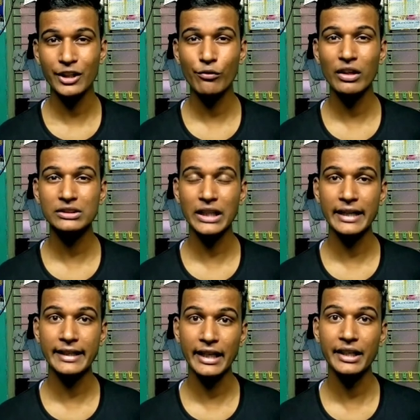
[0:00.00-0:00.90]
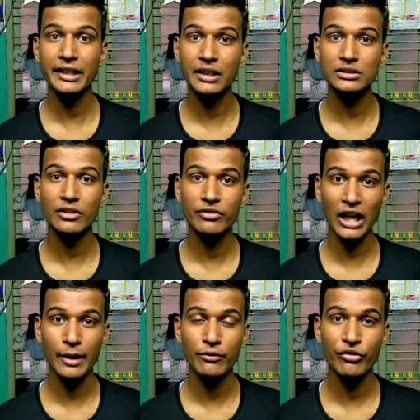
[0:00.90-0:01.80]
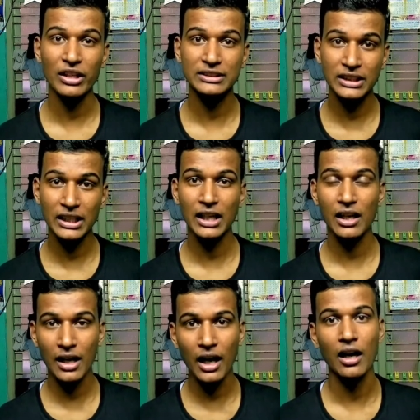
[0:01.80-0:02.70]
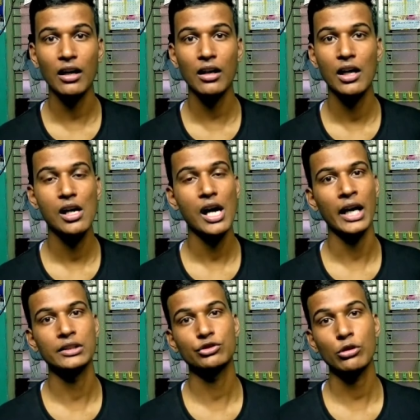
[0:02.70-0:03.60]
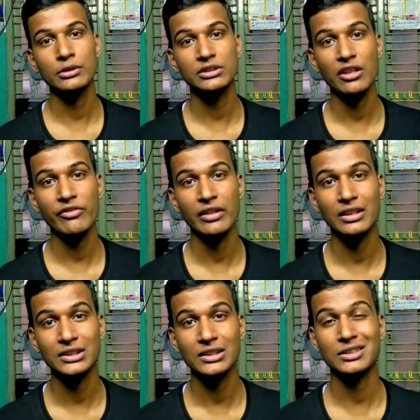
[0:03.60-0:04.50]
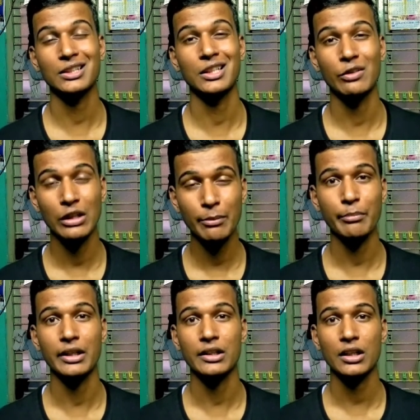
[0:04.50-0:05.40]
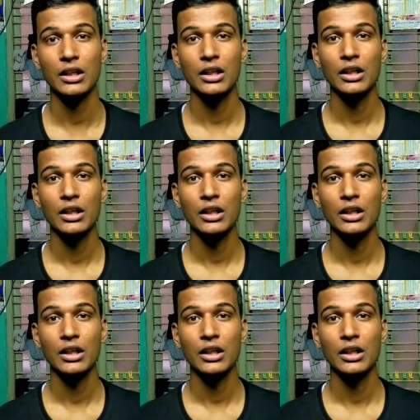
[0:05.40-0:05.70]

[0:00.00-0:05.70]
invest ten years of time for a single car and so much of research and development,